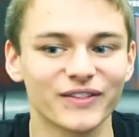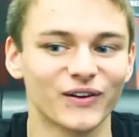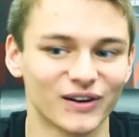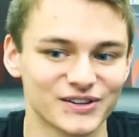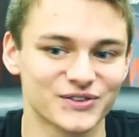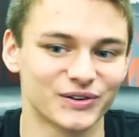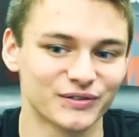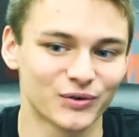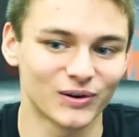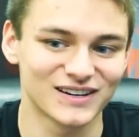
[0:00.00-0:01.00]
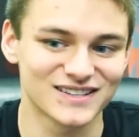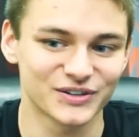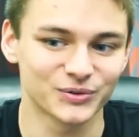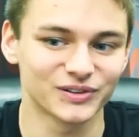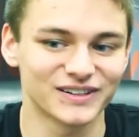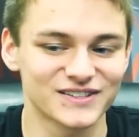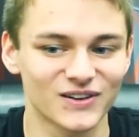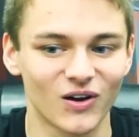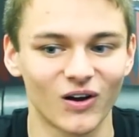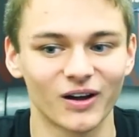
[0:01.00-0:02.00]
The Arcus 34 is set to
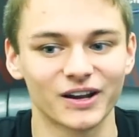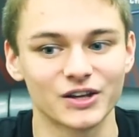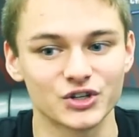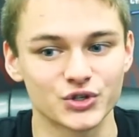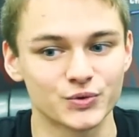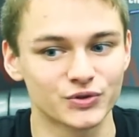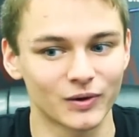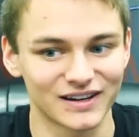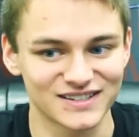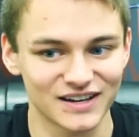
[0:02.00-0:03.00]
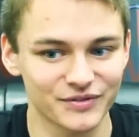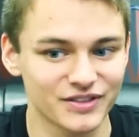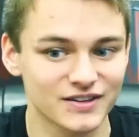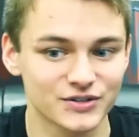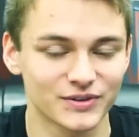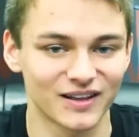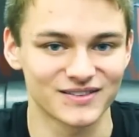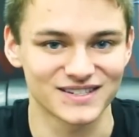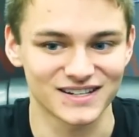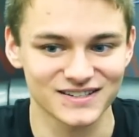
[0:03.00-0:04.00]
release on June 27th,
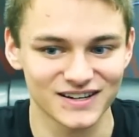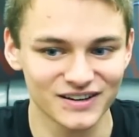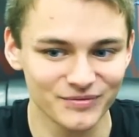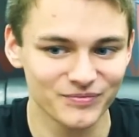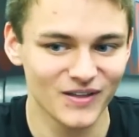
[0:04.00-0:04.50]
2016.